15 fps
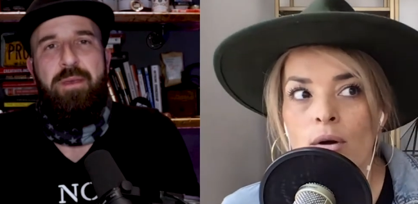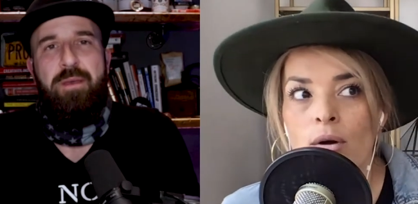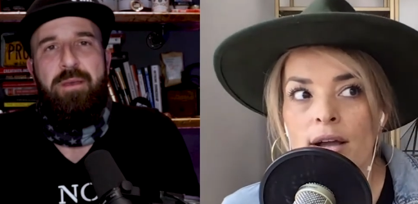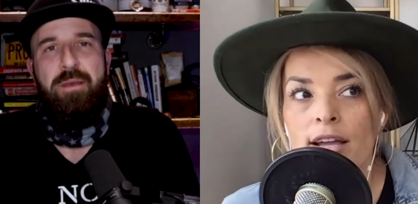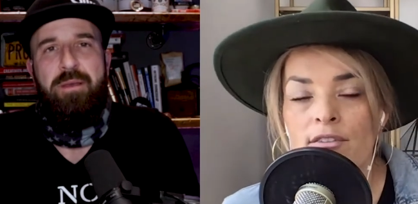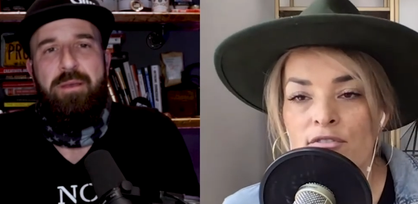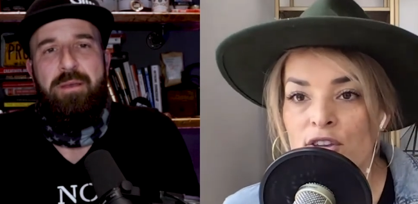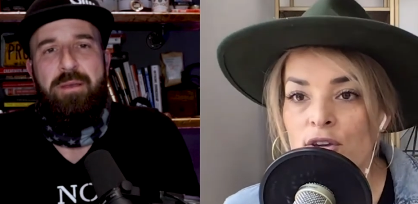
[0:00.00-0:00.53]

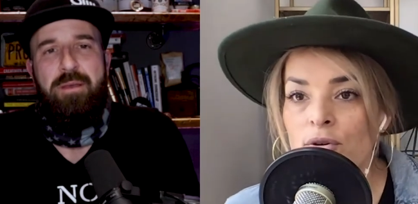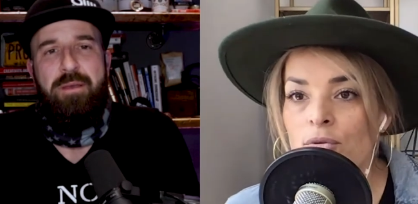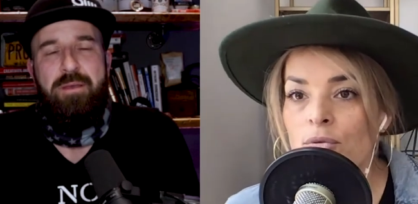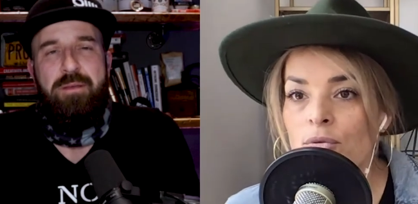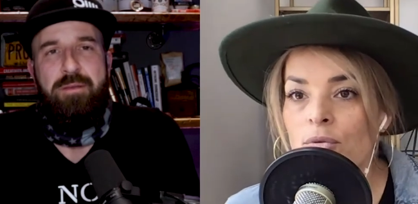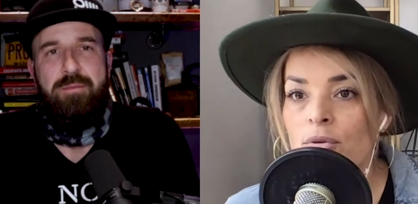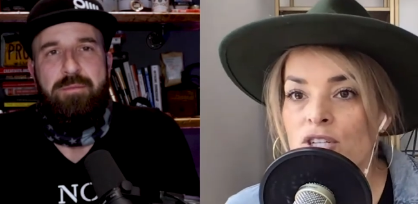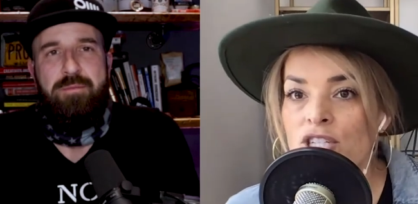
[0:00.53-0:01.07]
Speaker 1: if you
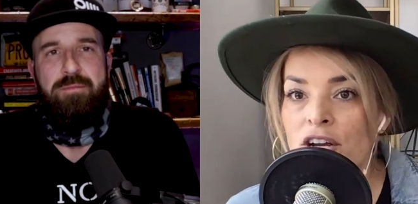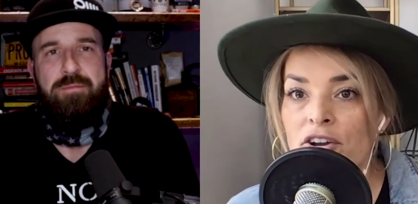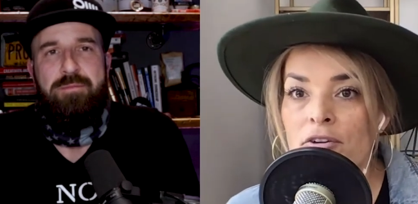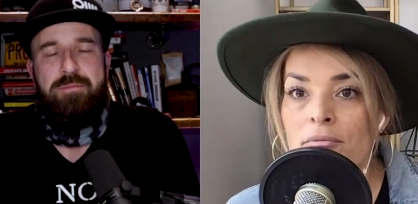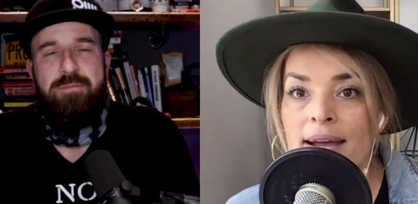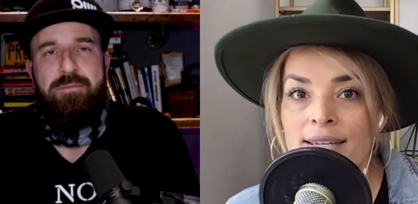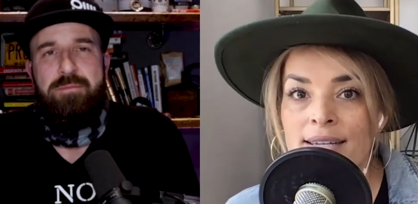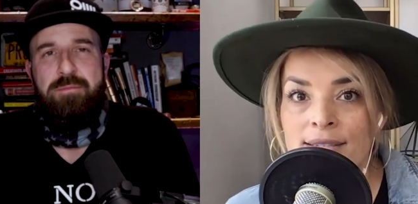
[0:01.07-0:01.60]
share your
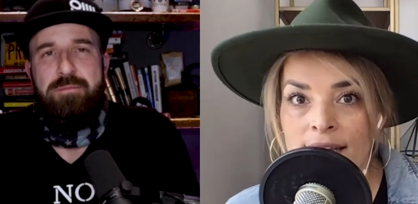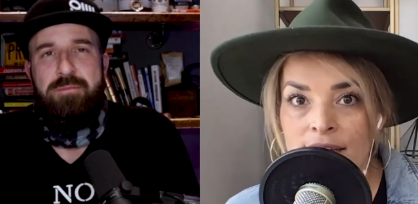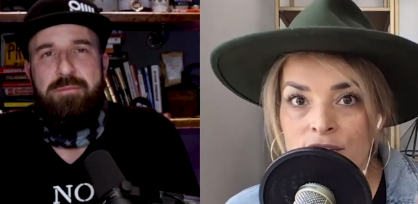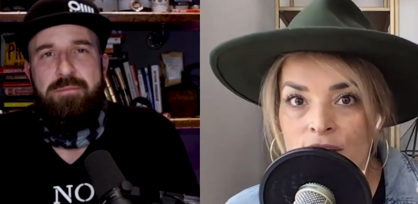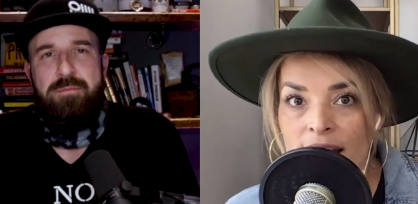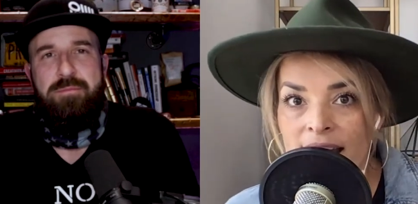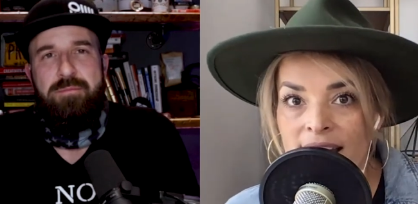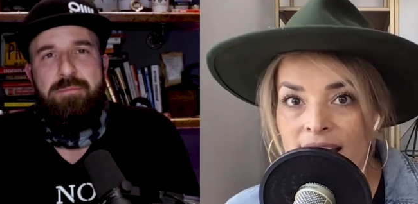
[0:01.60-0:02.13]
message
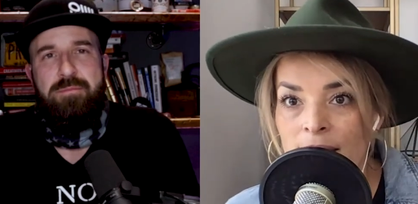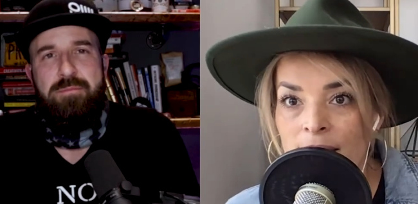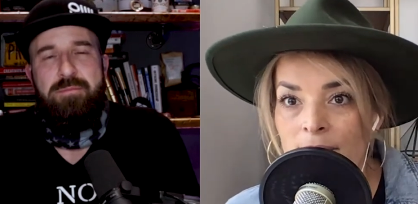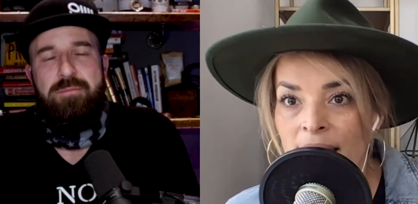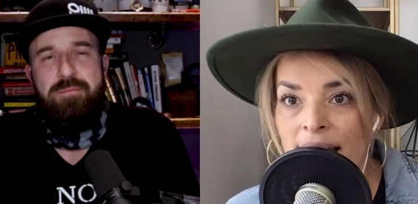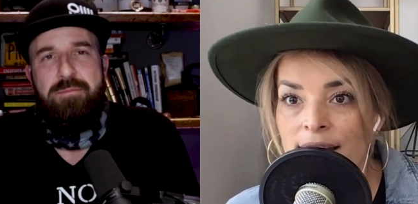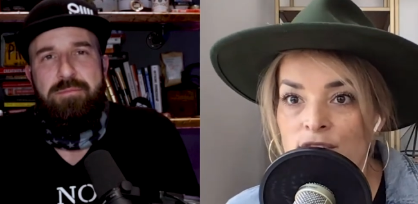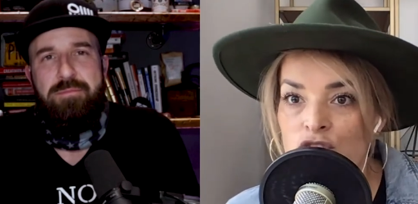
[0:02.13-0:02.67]
and it
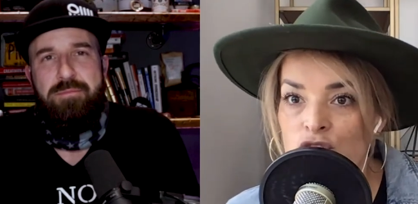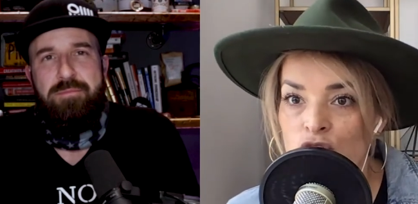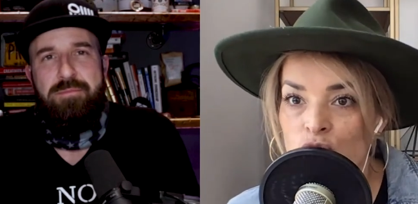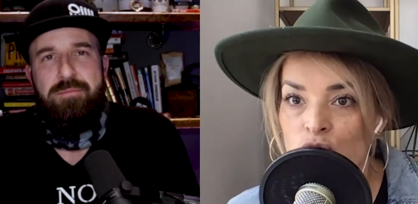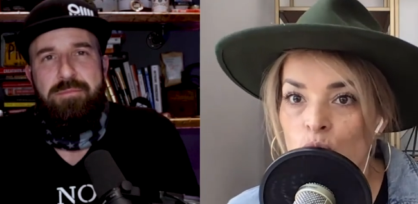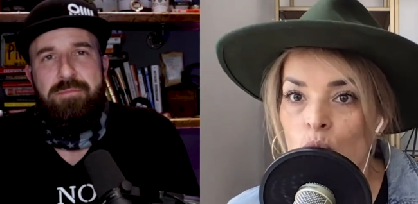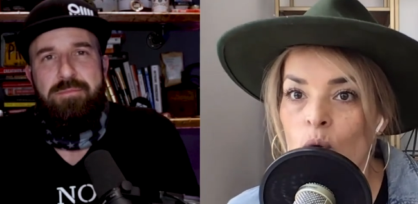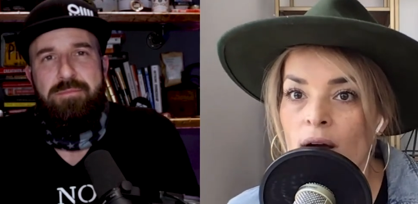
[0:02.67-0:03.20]
impacts just
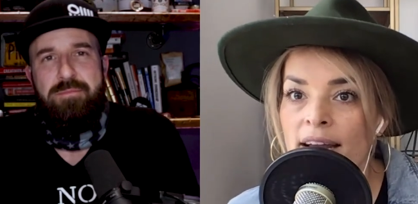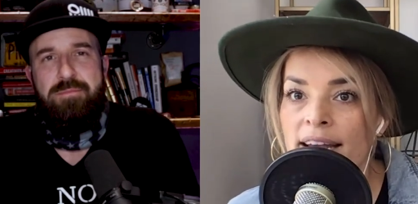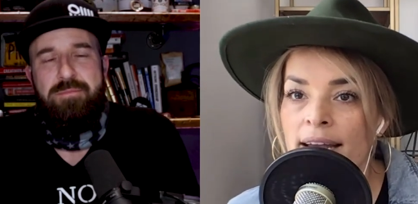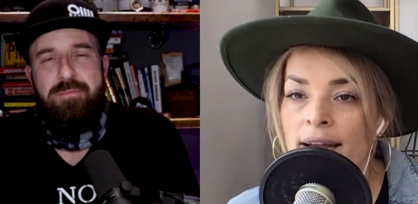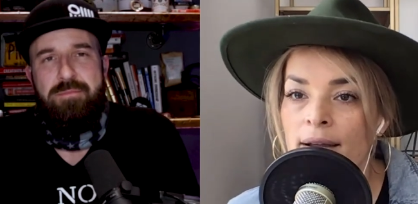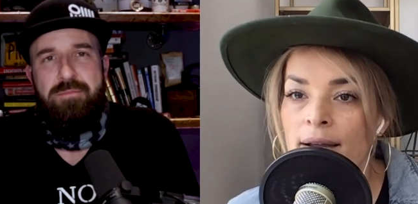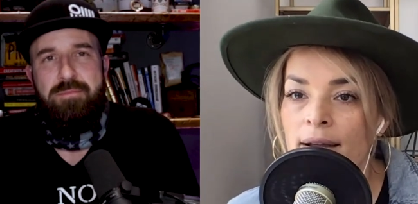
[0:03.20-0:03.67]
one